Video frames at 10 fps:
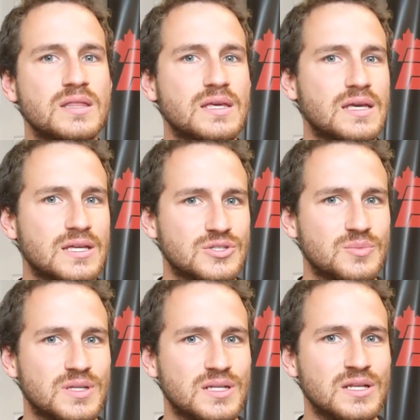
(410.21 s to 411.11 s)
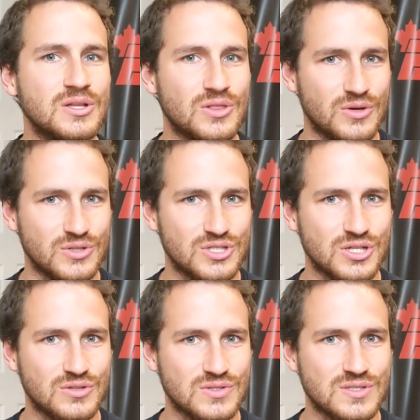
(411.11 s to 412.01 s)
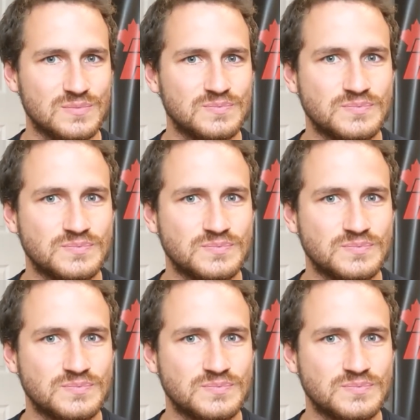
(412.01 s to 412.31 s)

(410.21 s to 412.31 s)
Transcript: the intermittent loaded shuttles.